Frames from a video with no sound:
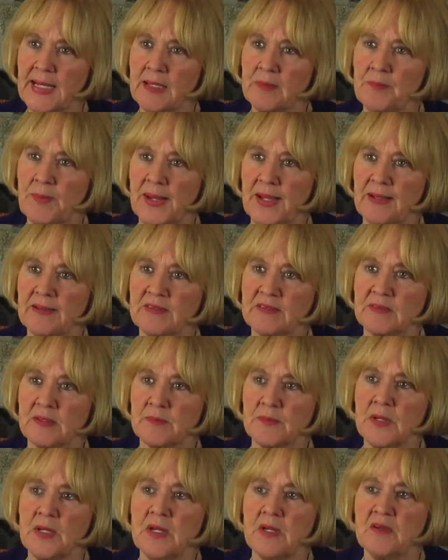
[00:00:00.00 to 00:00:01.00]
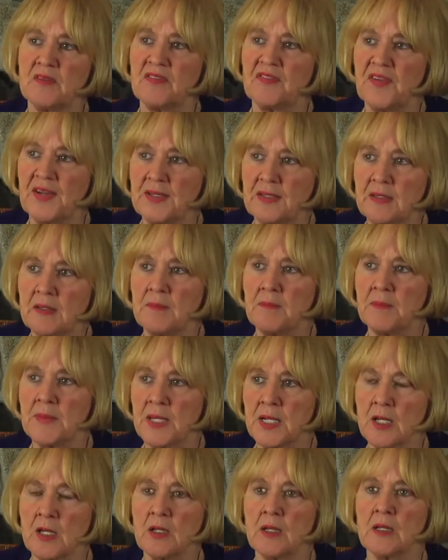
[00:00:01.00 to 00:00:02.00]
by some
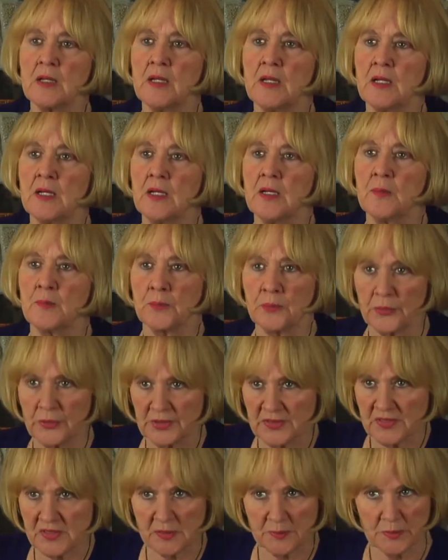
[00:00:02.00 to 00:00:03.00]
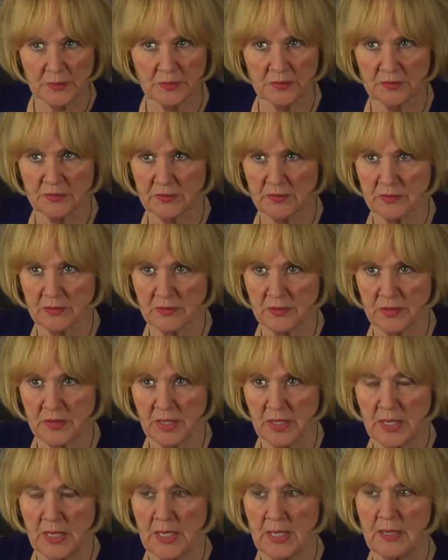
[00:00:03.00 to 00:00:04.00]
fundamental principles
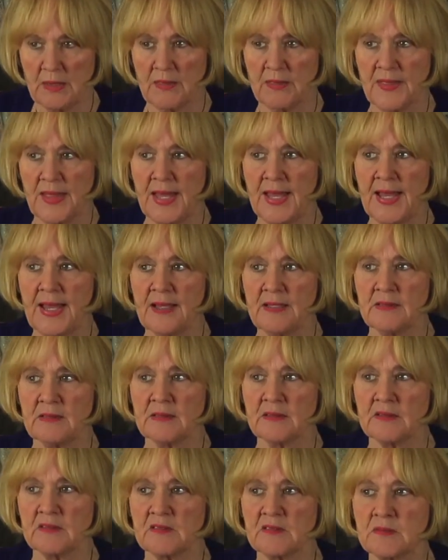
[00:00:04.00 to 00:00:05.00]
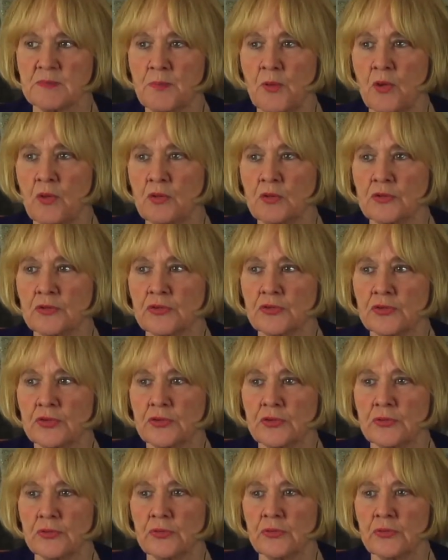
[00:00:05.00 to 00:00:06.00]
that spoke
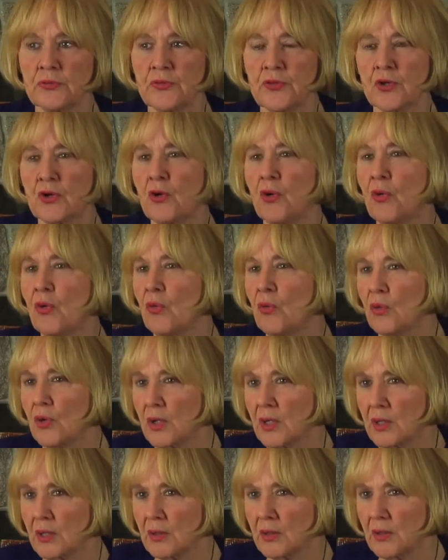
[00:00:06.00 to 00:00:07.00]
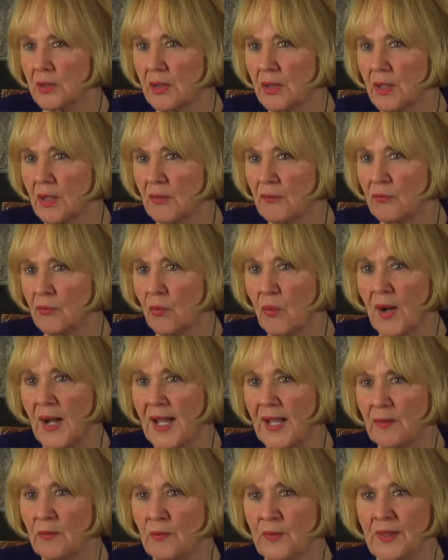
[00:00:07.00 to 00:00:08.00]
to the core of
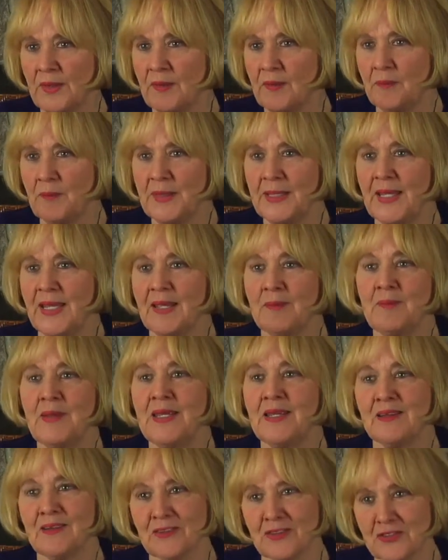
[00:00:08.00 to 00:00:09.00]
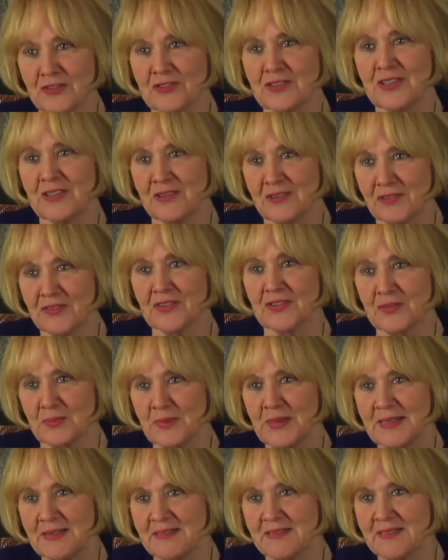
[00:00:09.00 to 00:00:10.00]
why we became healers in the first
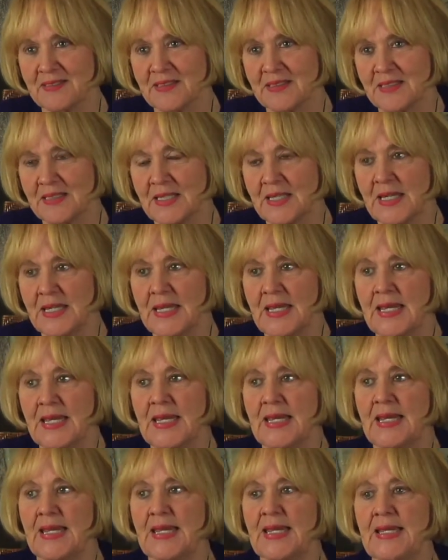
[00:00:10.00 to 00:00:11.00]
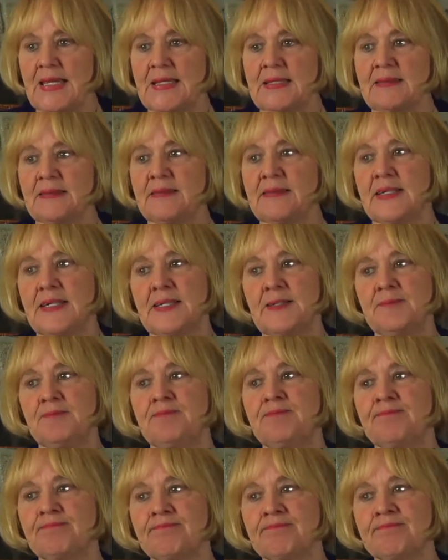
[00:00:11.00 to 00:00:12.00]
place.
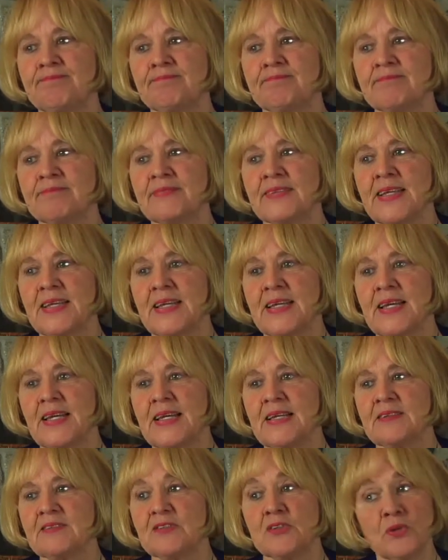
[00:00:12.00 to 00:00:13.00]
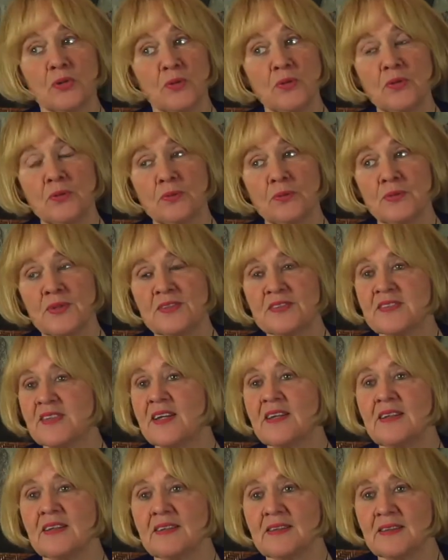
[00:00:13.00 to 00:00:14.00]
And so we
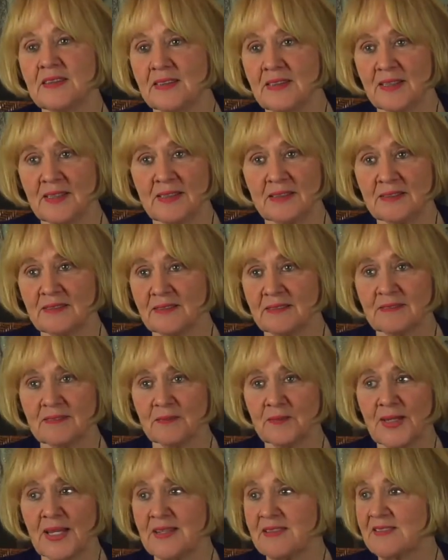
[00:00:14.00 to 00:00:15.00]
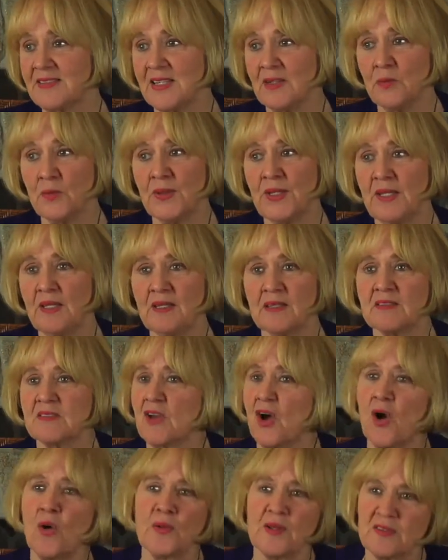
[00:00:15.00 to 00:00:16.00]
studied. When I say we, it's
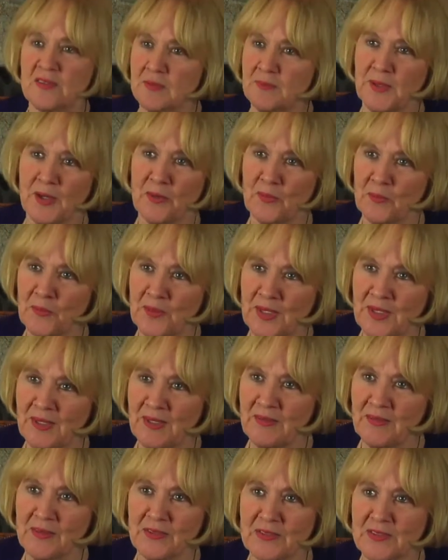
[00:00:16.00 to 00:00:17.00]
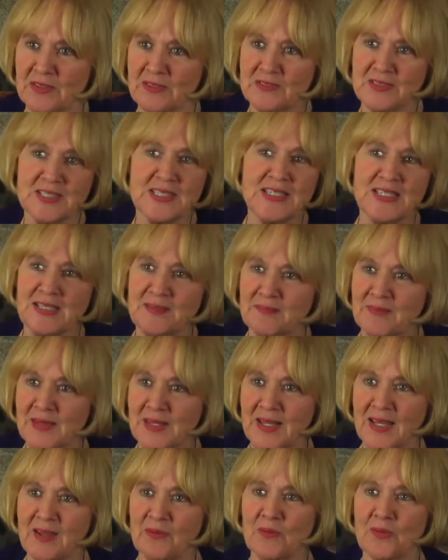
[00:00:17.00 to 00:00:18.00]
always about we. There's a team that
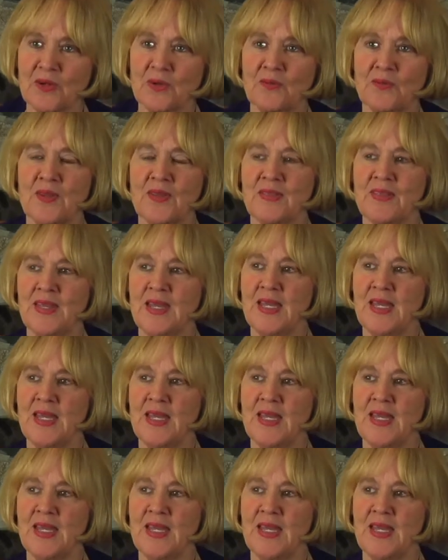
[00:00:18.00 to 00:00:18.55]
I work with,